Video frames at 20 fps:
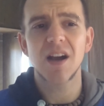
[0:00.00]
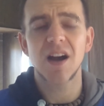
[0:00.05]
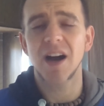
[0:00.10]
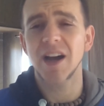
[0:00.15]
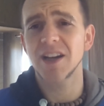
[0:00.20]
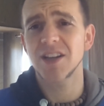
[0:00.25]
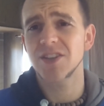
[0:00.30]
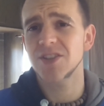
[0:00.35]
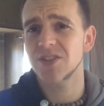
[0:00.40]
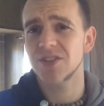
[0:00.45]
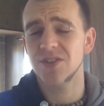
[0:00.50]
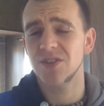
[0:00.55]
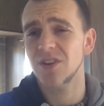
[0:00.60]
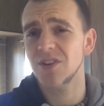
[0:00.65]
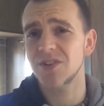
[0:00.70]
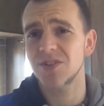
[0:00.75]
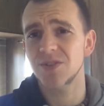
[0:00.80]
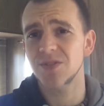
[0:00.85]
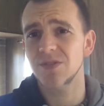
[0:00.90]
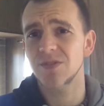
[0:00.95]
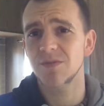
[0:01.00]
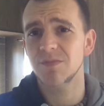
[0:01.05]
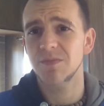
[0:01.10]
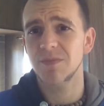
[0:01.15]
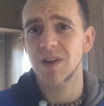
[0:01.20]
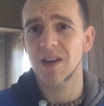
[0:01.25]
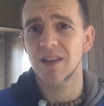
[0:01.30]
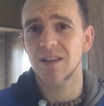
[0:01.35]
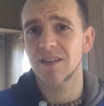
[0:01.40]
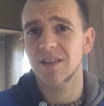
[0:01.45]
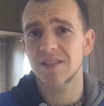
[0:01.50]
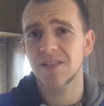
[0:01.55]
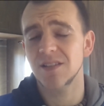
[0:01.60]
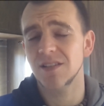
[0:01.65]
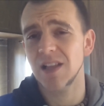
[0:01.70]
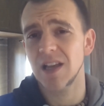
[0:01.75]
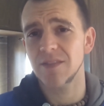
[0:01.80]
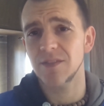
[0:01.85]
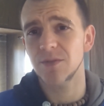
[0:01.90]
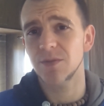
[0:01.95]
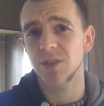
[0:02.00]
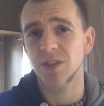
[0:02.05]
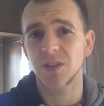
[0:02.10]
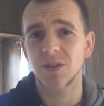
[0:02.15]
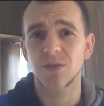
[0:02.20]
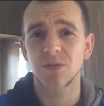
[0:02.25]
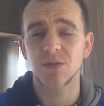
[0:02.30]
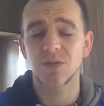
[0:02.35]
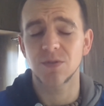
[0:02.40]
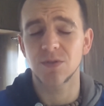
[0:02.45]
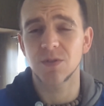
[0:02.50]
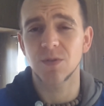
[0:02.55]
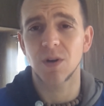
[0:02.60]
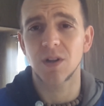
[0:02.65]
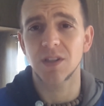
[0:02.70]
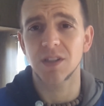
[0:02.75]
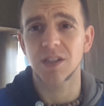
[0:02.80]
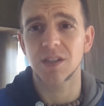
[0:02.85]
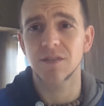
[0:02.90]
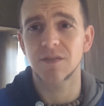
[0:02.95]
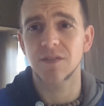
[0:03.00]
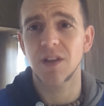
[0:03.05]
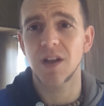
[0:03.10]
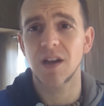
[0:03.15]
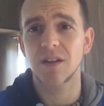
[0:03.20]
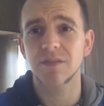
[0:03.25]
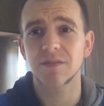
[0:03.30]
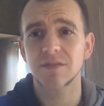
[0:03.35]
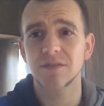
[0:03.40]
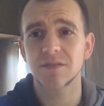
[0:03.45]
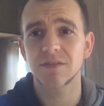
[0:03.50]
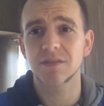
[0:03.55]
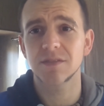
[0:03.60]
I could just not do and still have a really good quality of life.